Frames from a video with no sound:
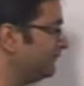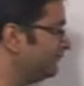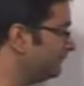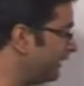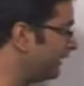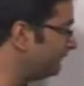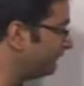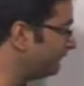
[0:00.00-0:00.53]
shift
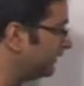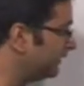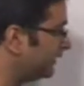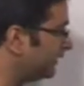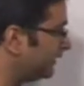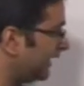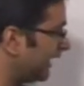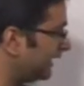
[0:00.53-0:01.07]
my
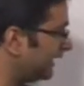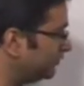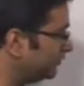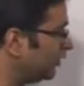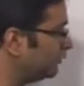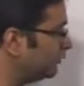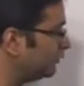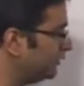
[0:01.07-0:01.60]

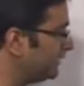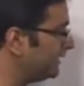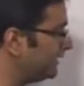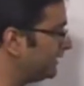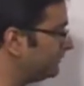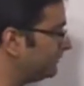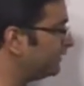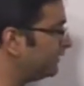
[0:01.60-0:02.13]
actual output by
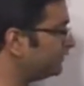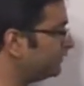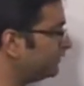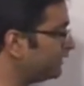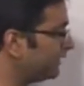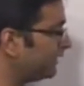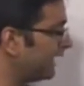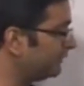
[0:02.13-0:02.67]
t minus
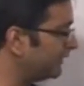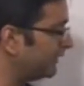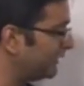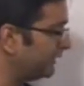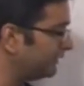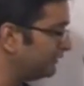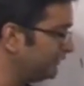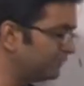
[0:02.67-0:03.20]
t naught, I am
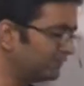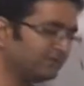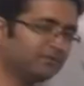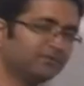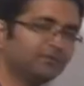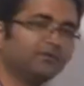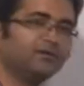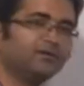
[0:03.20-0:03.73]
getting this.
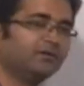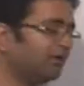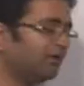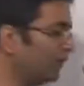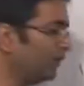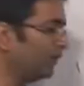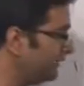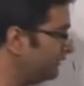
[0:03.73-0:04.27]

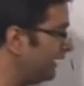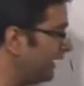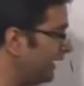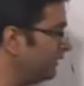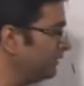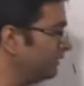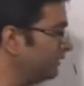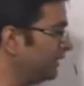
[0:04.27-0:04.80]
Now this
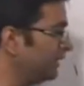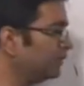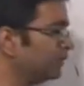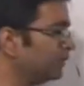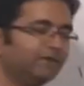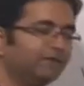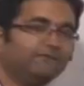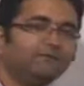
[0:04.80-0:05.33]
and this are
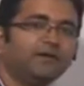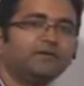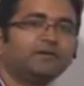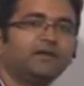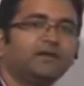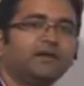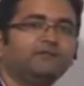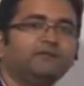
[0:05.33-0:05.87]
totally
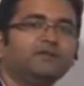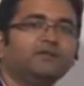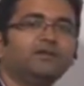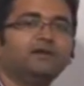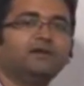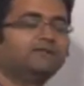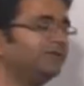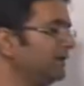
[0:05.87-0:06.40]
different, and once
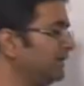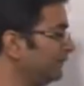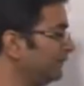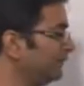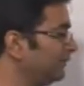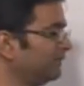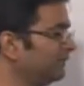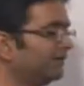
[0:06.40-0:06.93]
they are different,
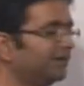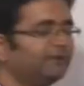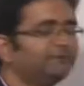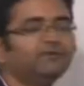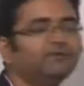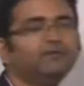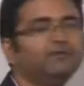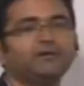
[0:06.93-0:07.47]
it becomes a
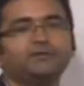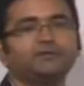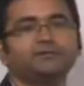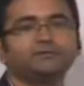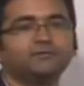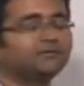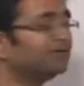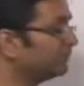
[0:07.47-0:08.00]
time invariant.
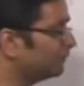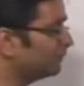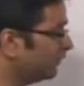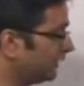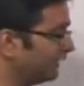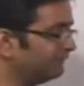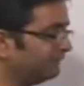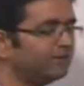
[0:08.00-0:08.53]

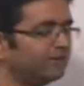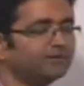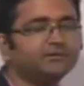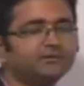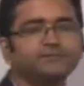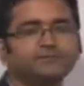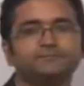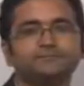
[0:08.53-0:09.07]
Time
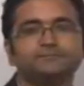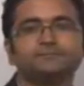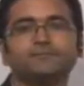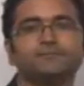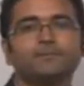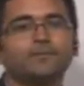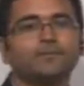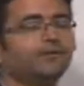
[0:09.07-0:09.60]
variant.
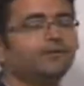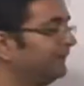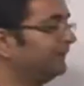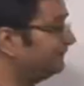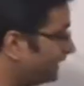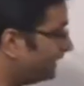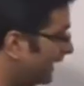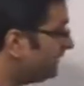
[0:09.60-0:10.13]

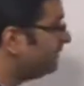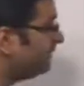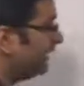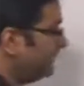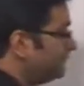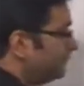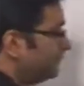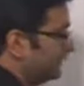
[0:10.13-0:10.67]
If they are
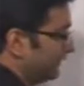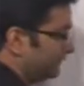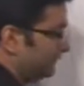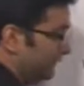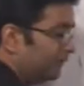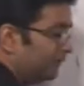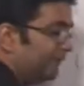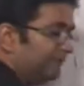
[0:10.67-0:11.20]
same,
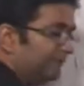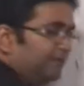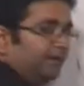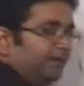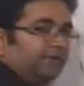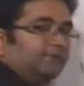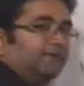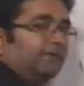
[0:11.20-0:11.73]
if
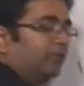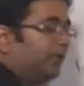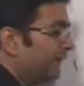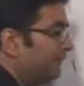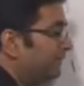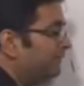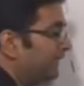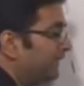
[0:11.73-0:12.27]
they
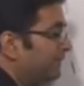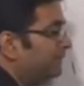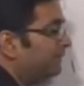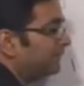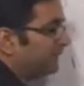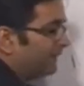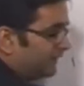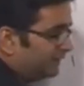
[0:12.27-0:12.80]
would have been
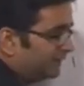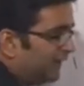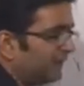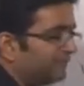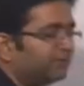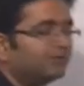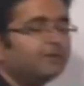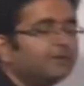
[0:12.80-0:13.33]
same,
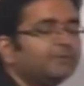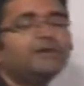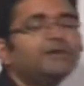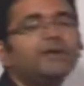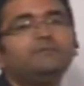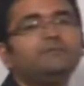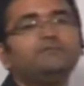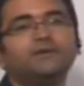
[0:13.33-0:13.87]
answer would have
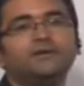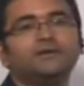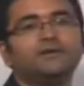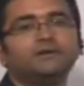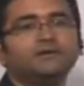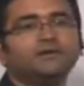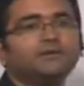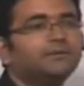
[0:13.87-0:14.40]
been time
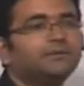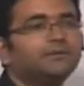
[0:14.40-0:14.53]
invariant.